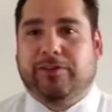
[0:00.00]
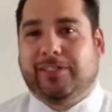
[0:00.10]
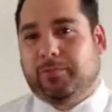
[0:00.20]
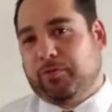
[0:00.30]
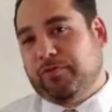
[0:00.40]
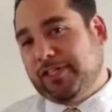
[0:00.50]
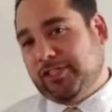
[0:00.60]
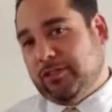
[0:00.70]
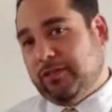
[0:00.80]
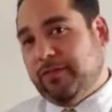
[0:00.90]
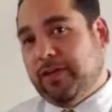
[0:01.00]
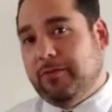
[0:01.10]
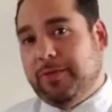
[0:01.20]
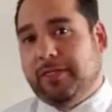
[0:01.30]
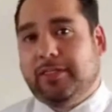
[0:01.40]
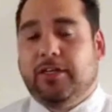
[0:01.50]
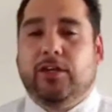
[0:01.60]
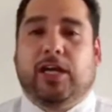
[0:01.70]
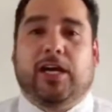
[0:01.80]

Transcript: whether it's professional development,